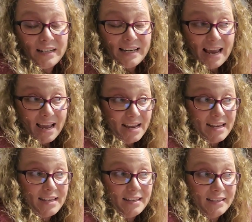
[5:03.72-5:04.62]

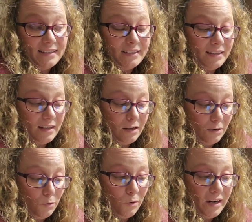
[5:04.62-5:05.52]
days,
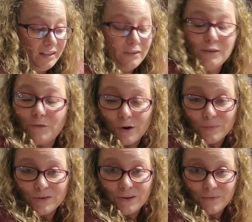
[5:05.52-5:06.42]
according to the
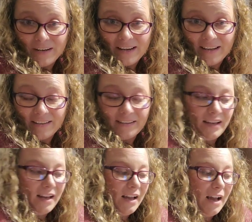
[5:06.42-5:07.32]
Farmer's Almanac,
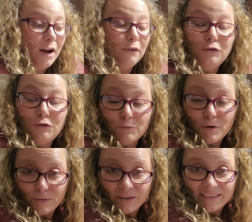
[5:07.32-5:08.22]
of
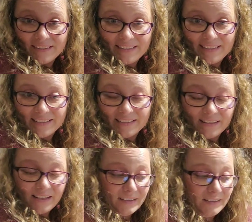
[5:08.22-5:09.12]
growing
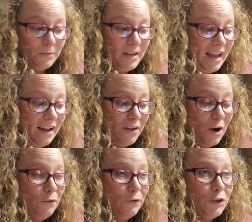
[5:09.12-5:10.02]
season. So we have
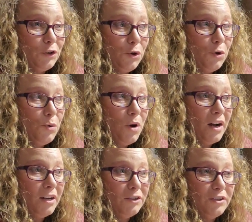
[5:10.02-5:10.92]
over
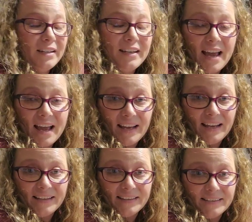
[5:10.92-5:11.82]
200
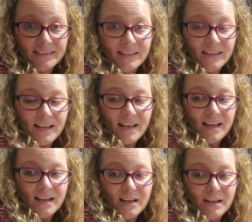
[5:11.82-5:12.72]
days
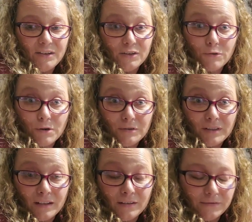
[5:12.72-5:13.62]
to grow
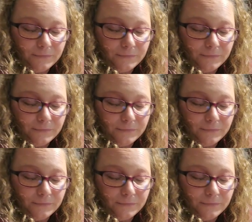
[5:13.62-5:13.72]
stuff,